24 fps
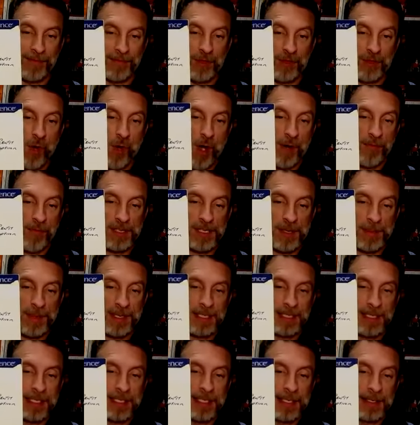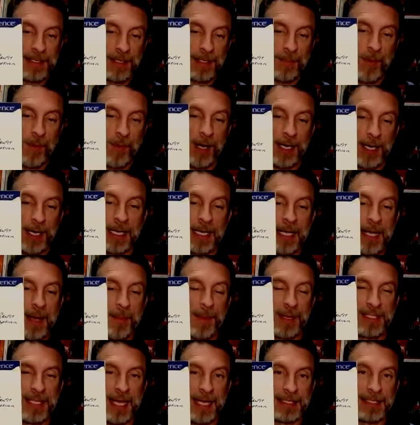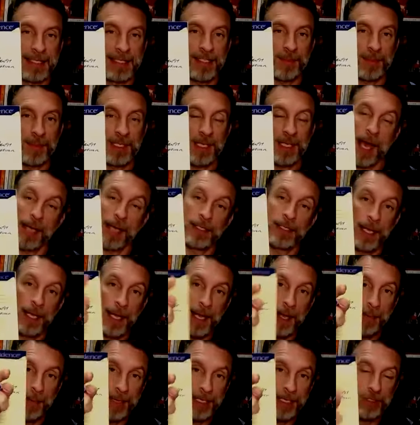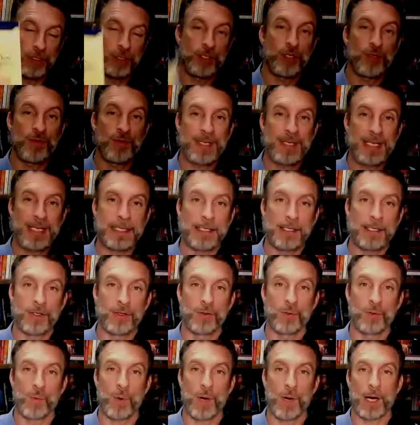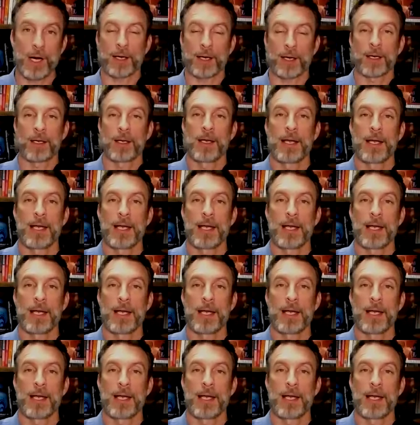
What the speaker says: You offer something that's distinct in the market, but it's not systematized. It means you need to do the work.